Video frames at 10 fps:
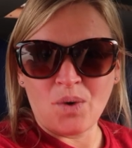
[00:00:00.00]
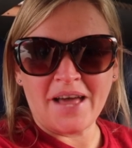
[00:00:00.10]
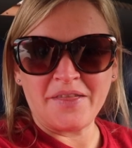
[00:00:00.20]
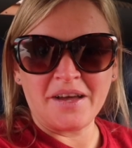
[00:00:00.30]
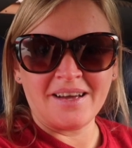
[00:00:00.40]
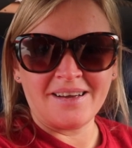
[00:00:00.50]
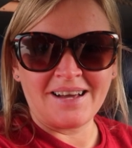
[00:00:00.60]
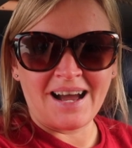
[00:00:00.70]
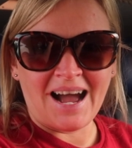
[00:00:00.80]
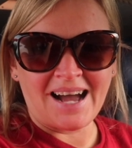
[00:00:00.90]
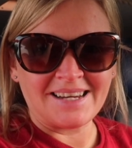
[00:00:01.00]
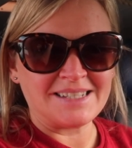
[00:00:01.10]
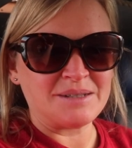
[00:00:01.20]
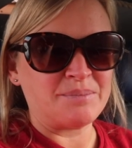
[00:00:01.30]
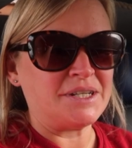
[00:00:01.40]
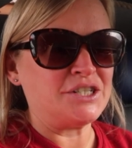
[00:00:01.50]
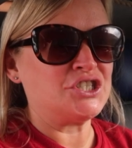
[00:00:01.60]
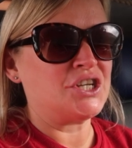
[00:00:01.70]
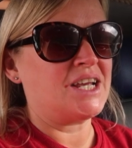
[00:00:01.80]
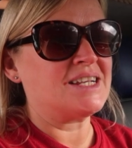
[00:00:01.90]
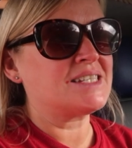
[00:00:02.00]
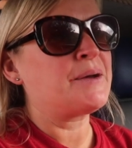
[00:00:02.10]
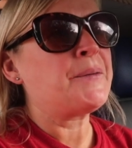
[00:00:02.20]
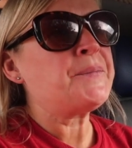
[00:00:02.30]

where the highest beach is.